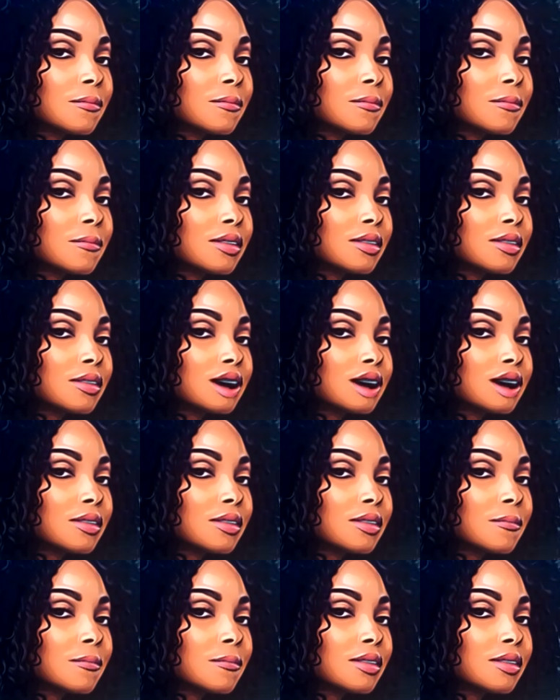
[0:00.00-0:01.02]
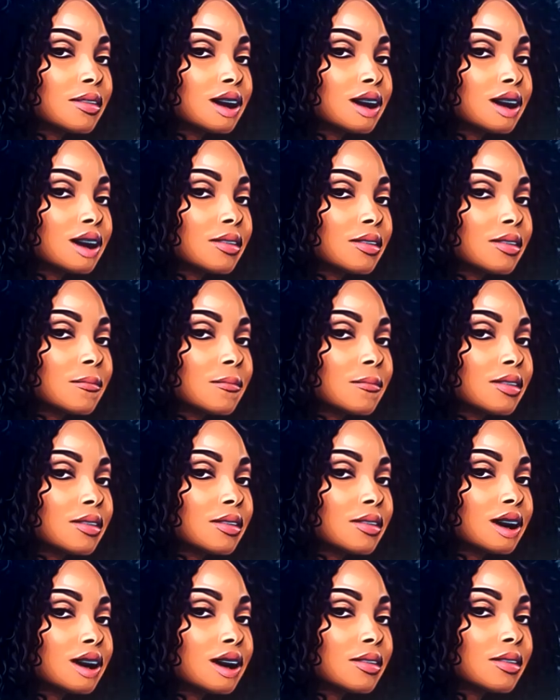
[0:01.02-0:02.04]
Like, this is just, uh, okay,
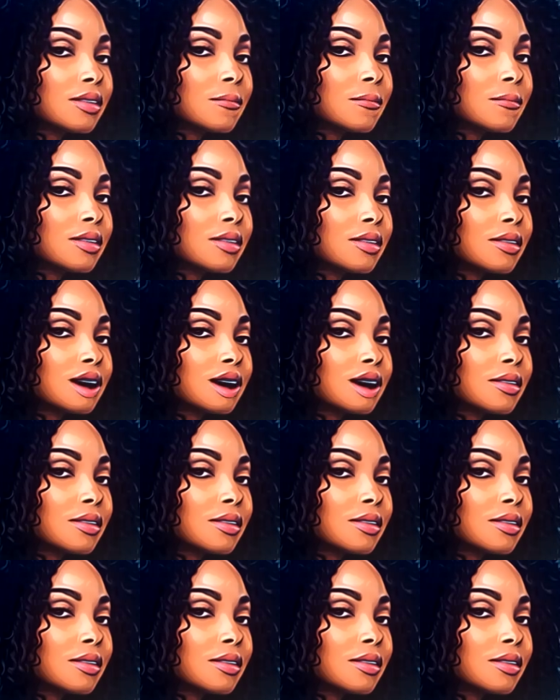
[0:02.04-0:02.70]
this is crazy.